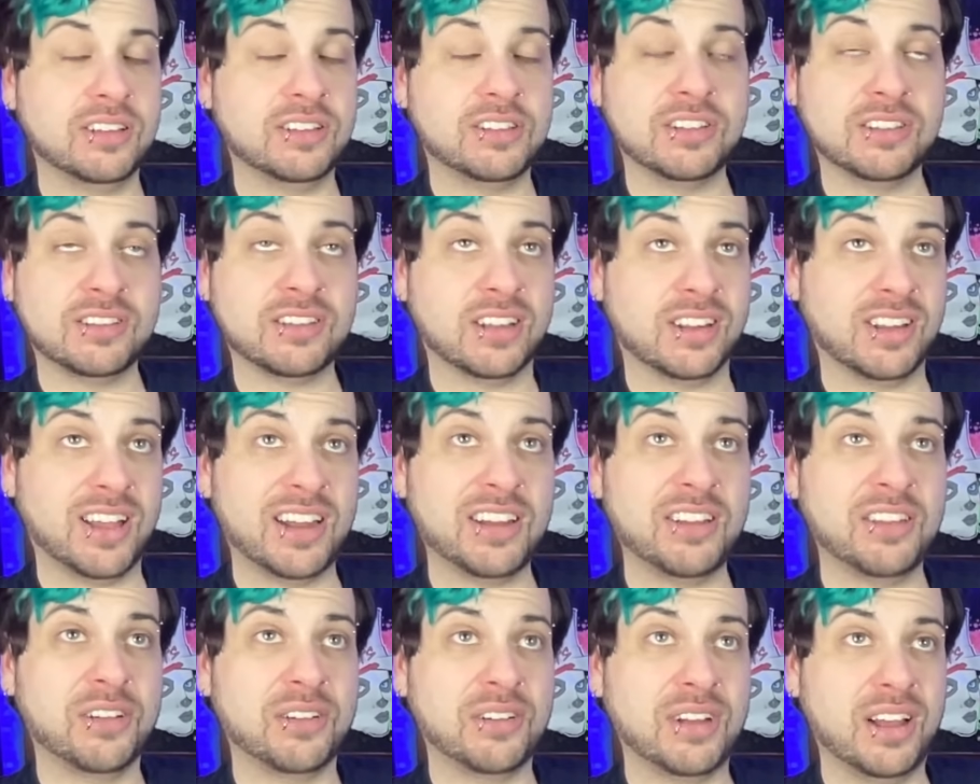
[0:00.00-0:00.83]
Just a
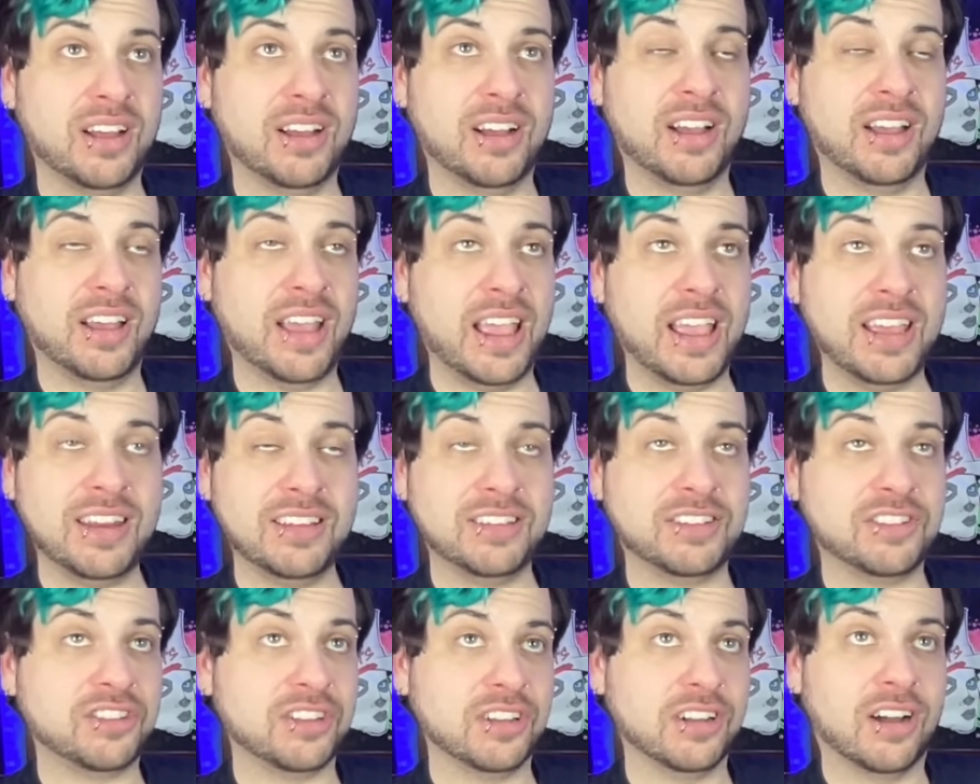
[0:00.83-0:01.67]
lot of their
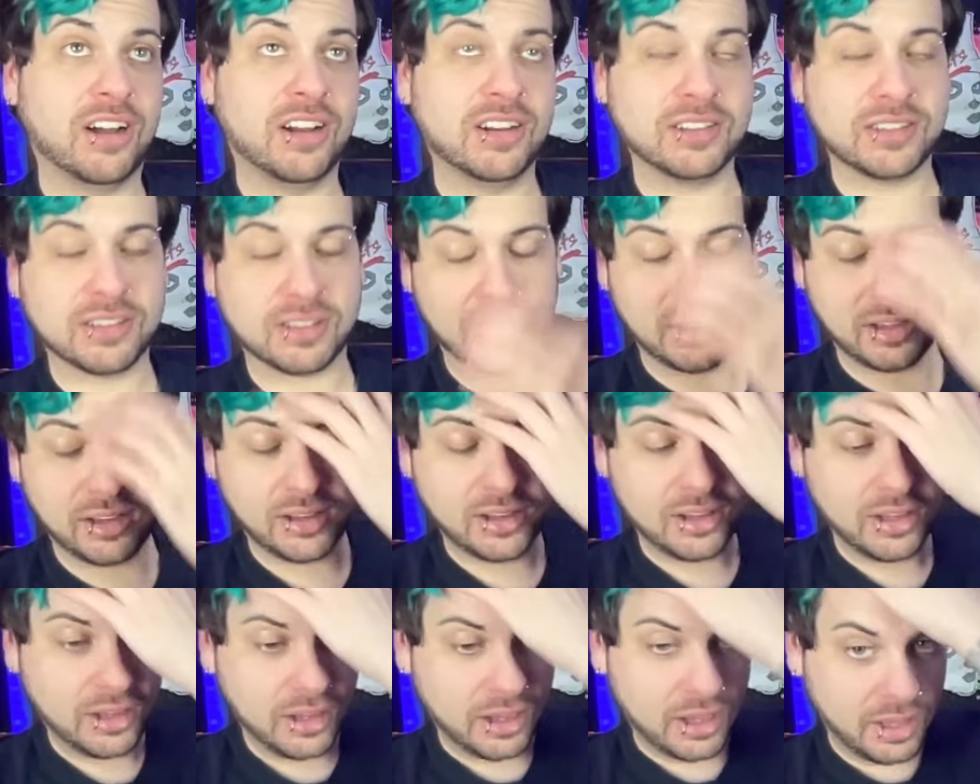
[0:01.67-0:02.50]
80s shit, honestly.